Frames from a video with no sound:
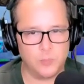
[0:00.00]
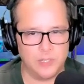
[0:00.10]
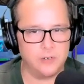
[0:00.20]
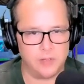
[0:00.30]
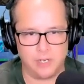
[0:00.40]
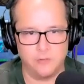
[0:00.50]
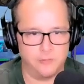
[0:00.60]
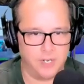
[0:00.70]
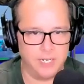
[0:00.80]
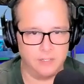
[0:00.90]
splitter that you
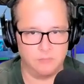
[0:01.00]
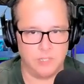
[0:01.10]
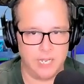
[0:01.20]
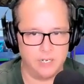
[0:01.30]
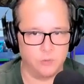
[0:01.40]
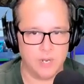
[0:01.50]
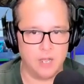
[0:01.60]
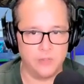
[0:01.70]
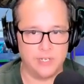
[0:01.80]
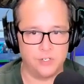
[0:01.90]
find lying
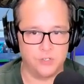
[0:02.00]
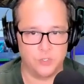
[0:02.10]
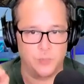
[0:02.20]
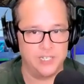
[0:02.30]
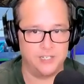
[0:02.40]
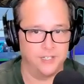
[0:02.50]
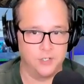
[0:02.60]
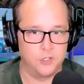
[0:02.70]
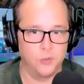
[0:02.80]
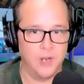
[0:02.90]
around that just splits it
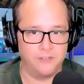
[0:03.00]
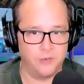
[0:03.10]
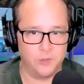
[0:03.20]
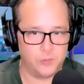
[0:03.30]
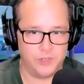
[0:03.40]
to 2 headphones.